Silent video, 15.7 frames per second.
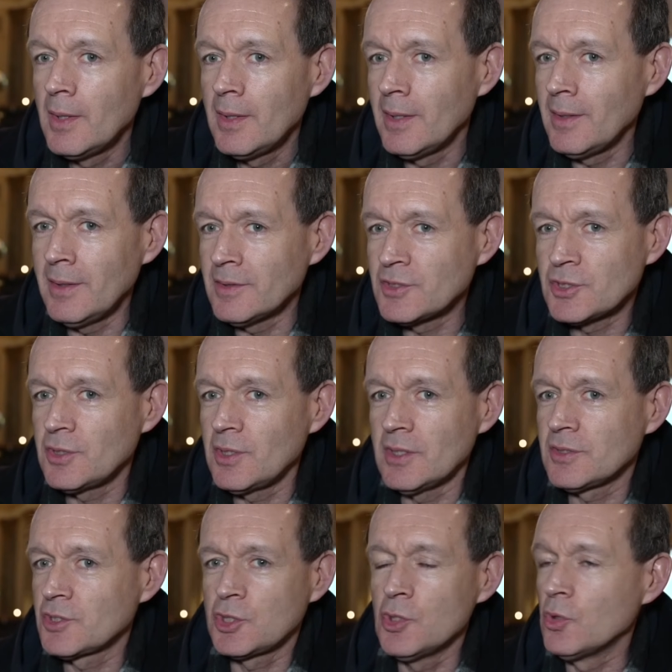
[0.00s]
It, it's
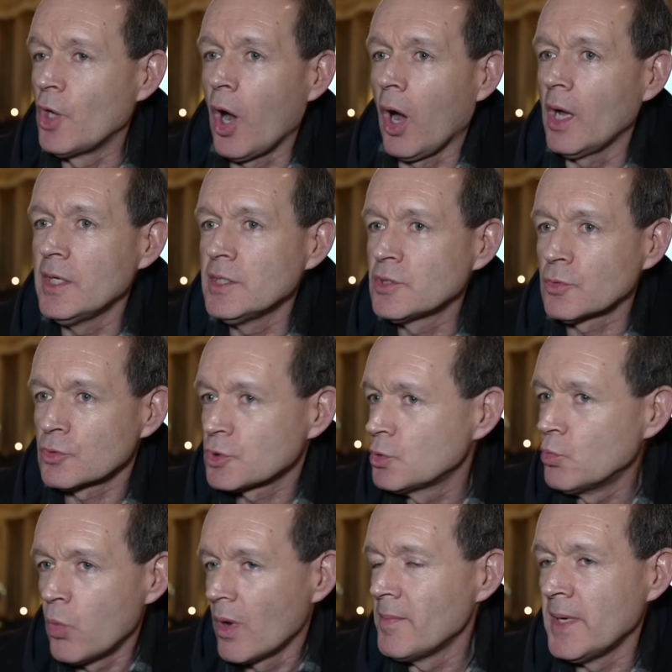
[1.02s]
it's two guys or
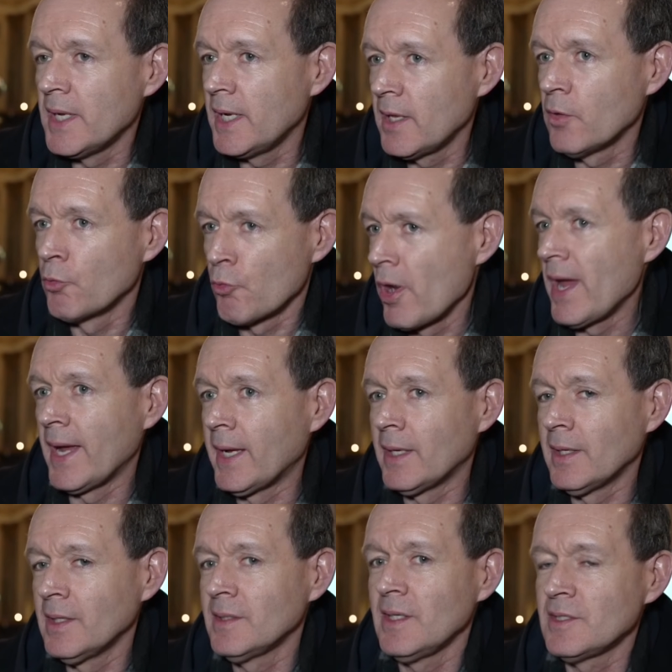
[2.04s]
two women in the
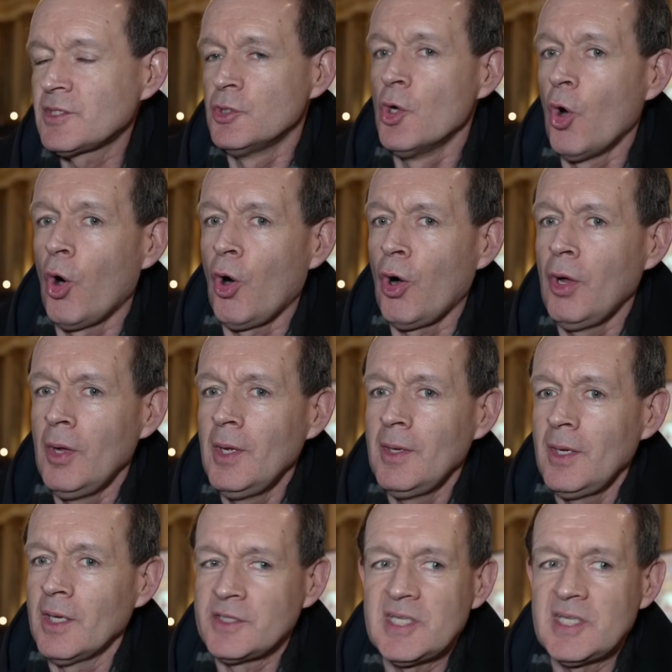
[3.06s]
ring. It, it's not a